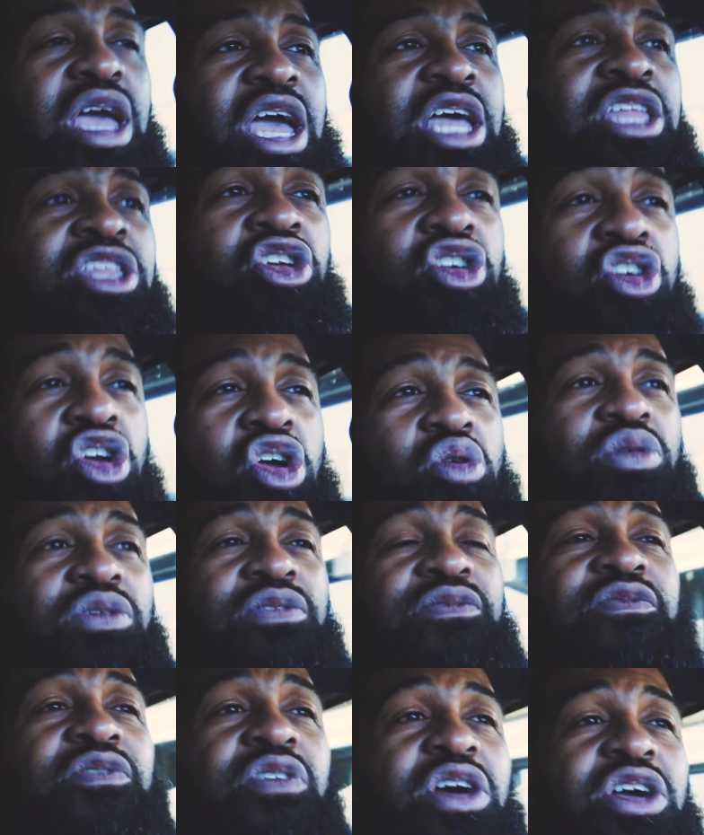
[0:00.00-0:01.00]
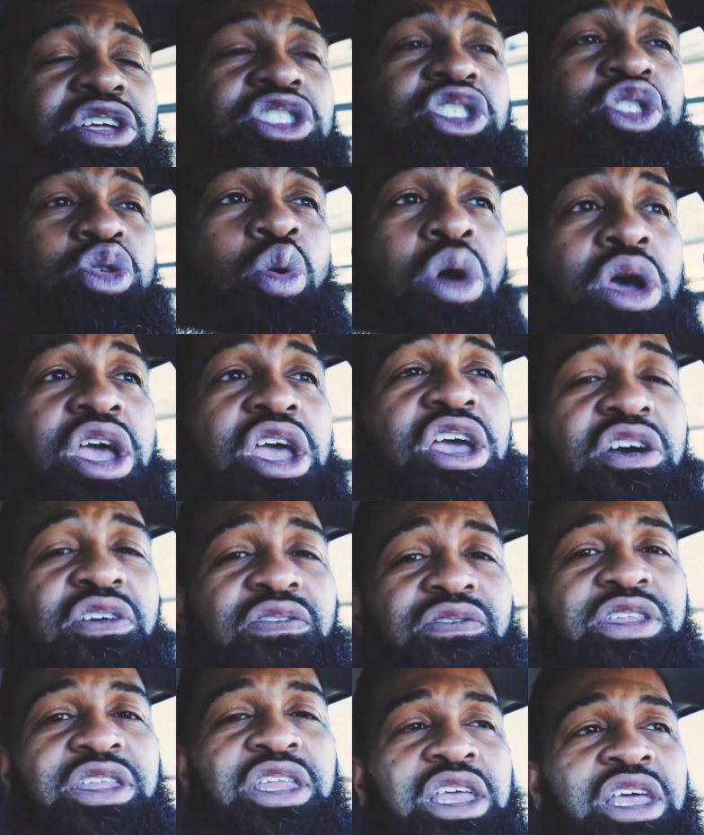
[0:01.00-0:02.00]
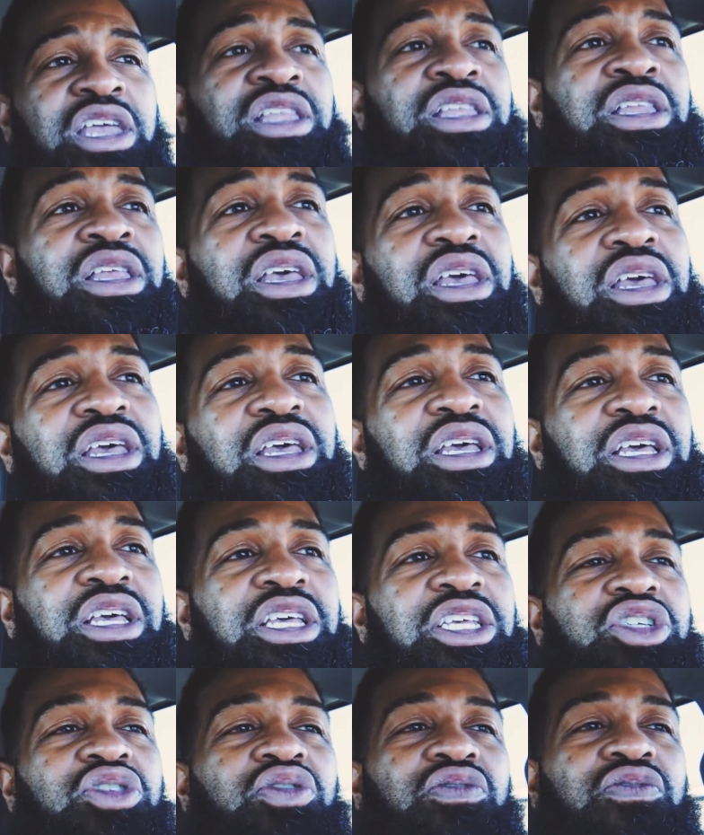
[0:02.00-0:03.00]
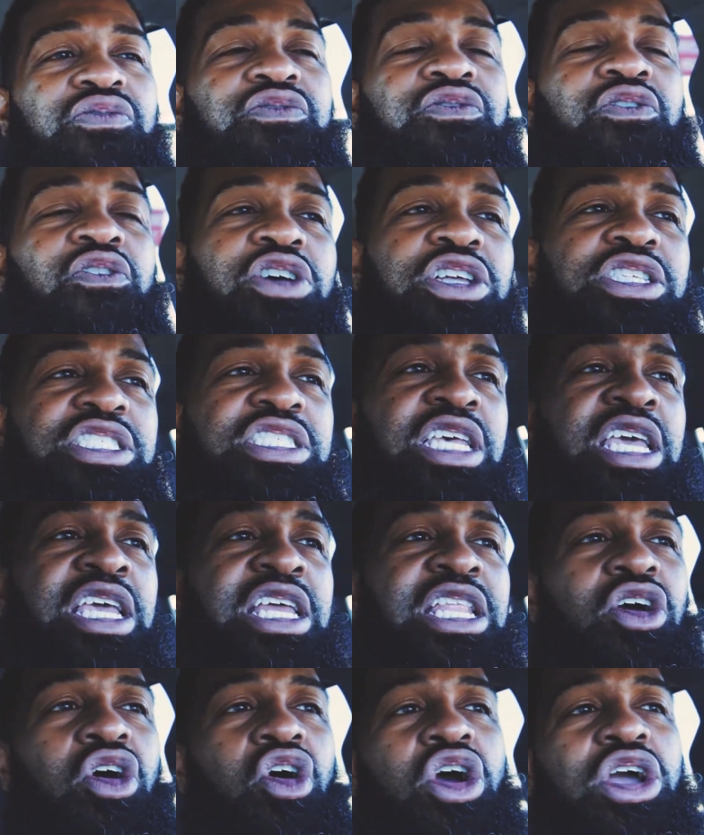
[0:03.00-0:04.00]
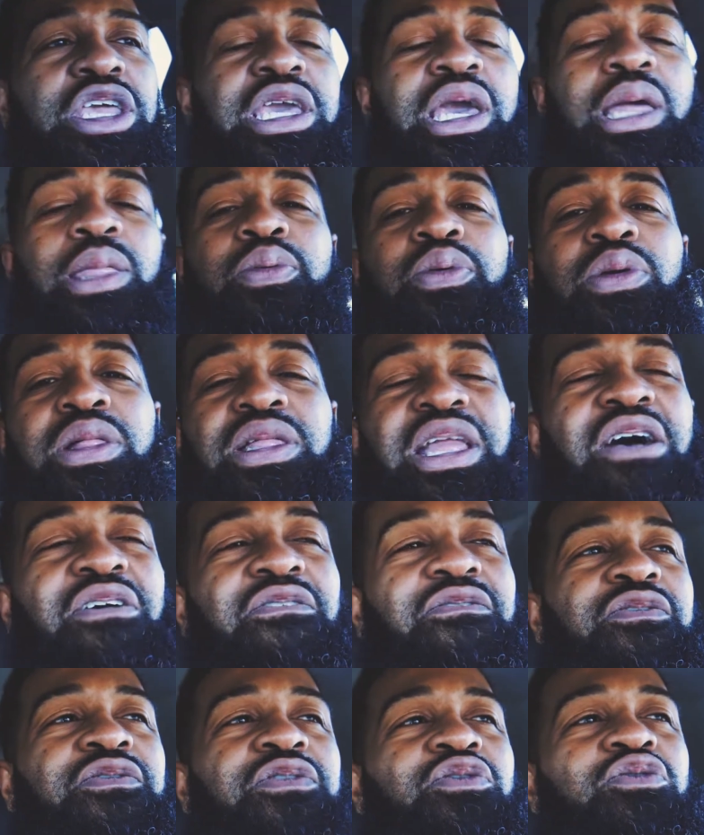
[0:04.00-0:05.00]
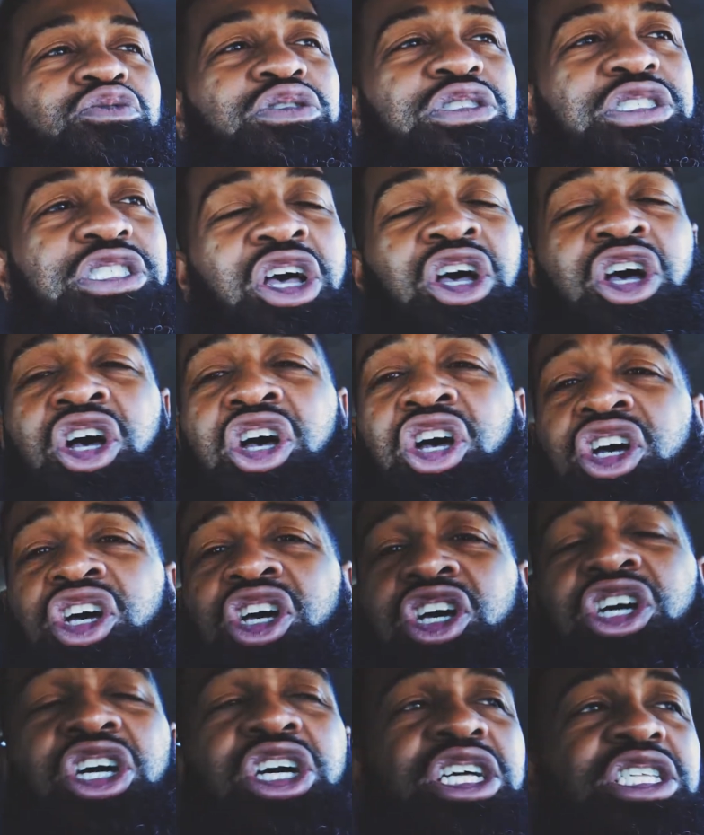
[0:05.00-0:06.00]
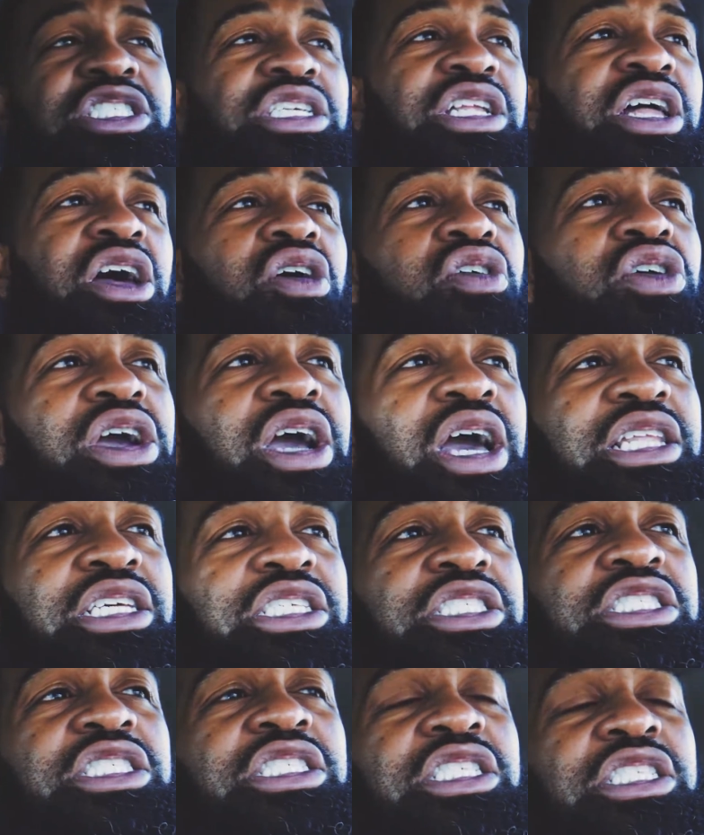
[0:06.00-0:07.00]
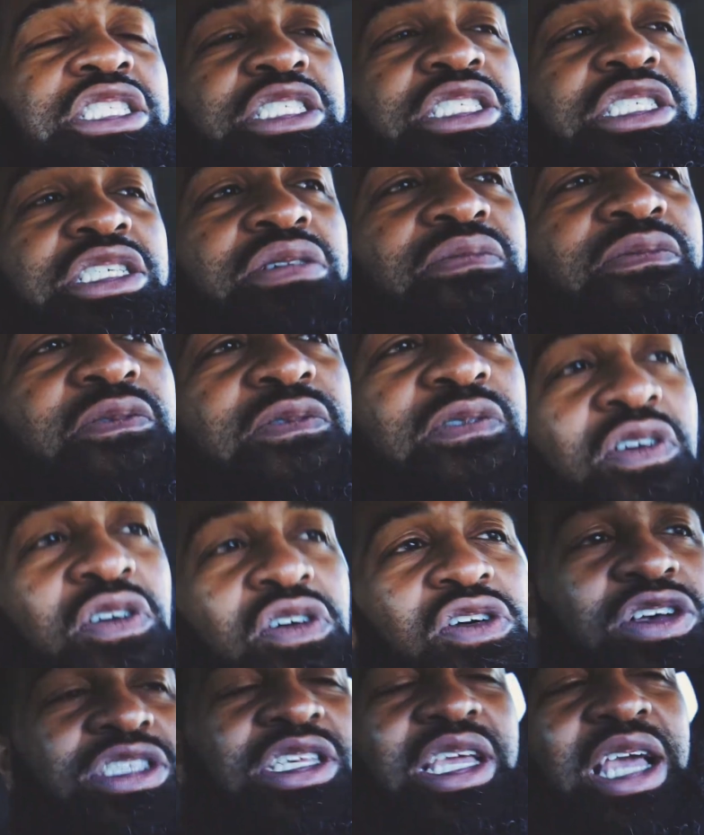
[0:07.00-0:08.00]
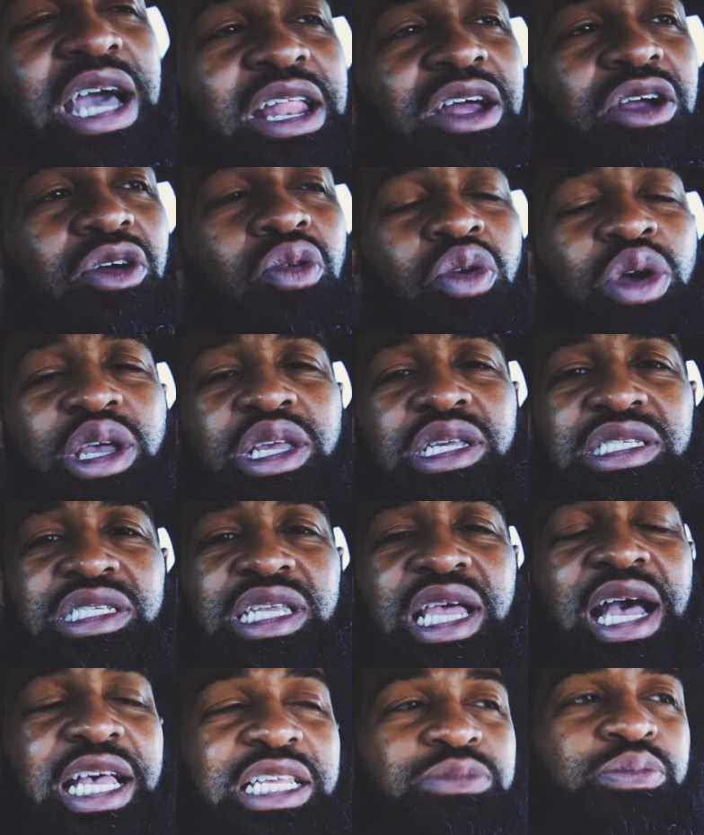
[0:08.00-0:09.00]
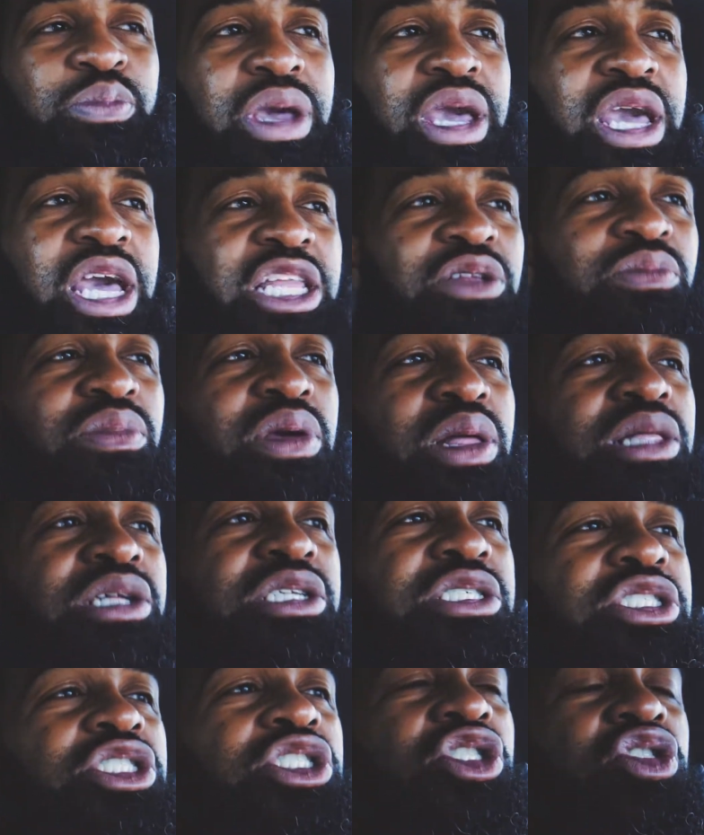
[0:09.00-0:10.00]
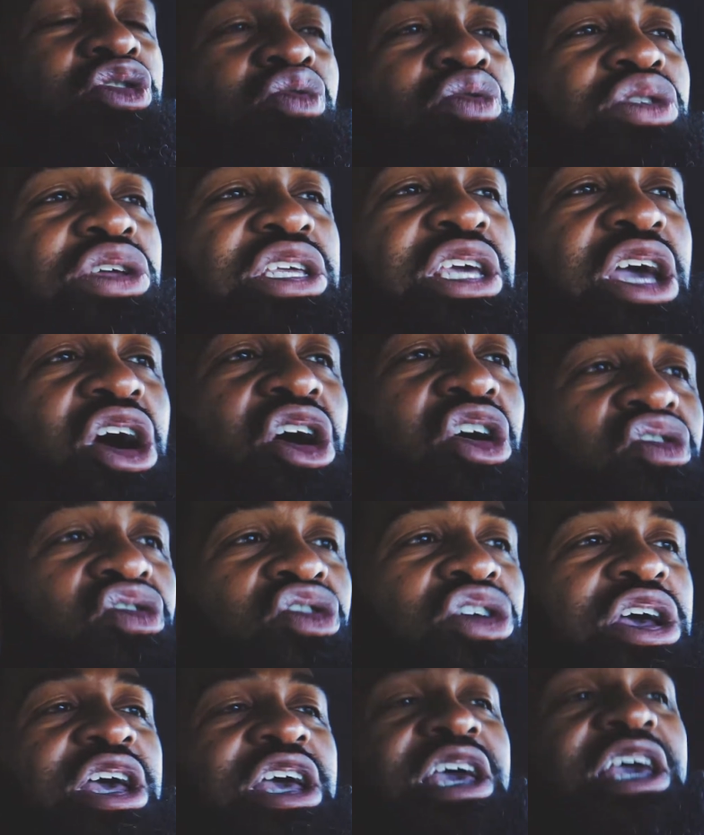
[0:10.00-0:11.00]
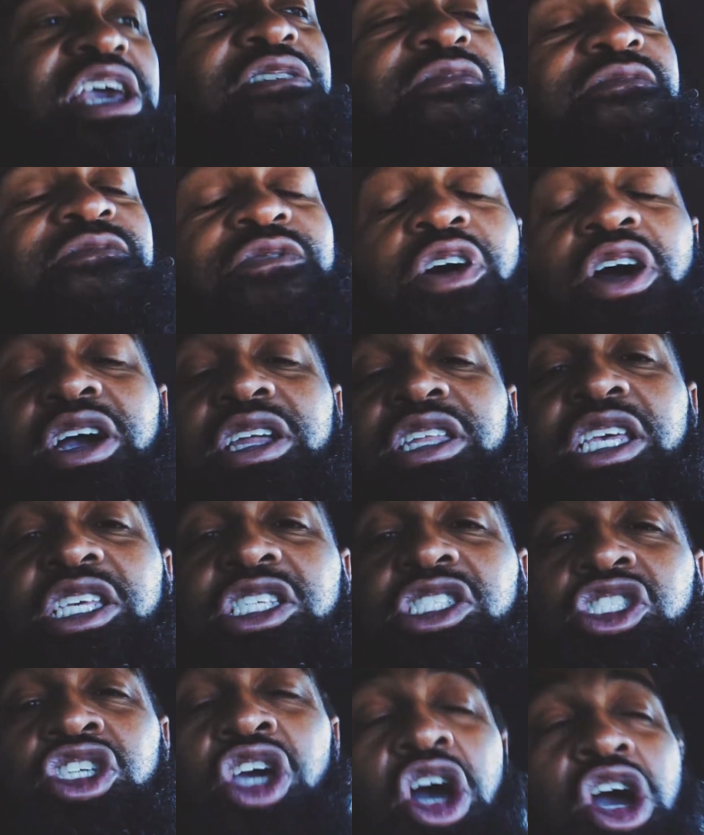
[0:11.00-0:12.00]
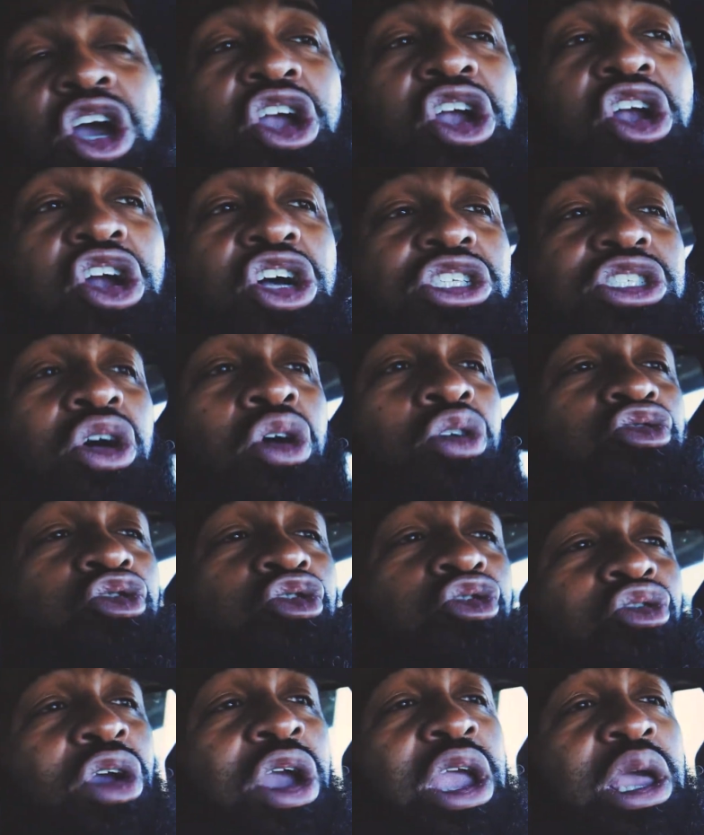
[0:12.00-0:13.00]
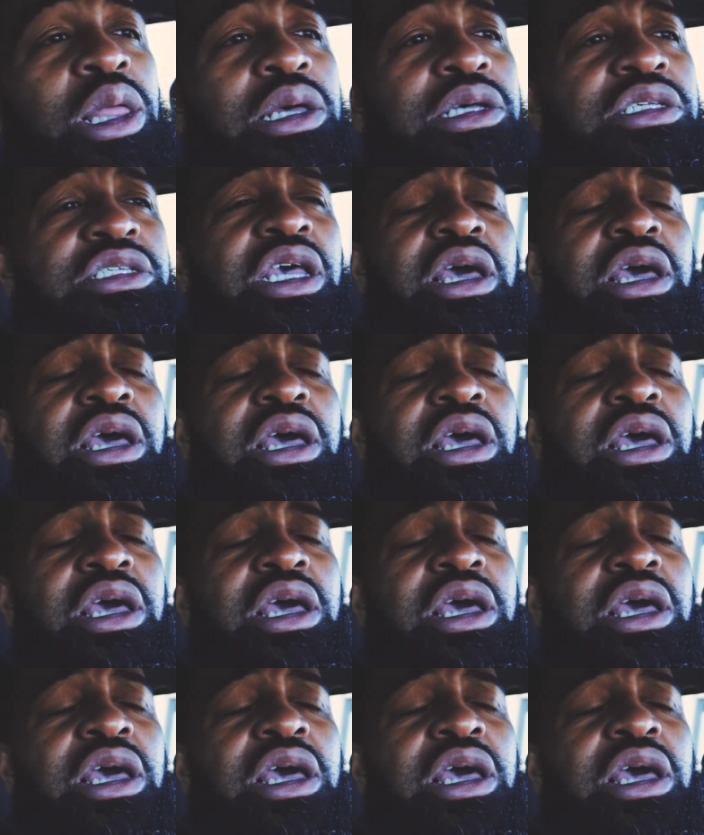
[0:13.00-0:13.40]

And the girl was fucking twelve, and then she was 14 and R. Kelly pulling out futons and all kind of shit in gym floors. He got a queen size bed in the middle of the studio. He fucking these young girls on trailers.